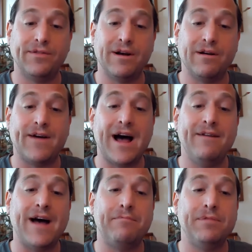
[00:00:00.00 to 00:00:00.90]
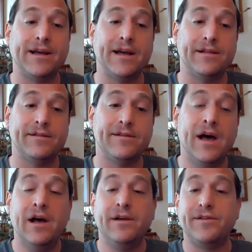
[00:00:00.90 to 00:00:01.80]
and there are five applicants.
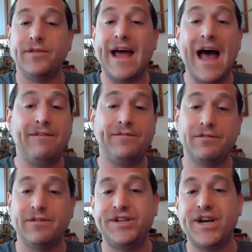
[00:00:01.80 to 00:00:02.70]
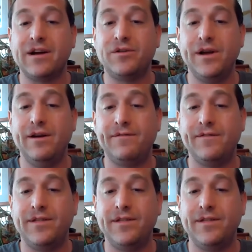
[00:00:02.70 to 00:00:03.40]
So they have to reject, if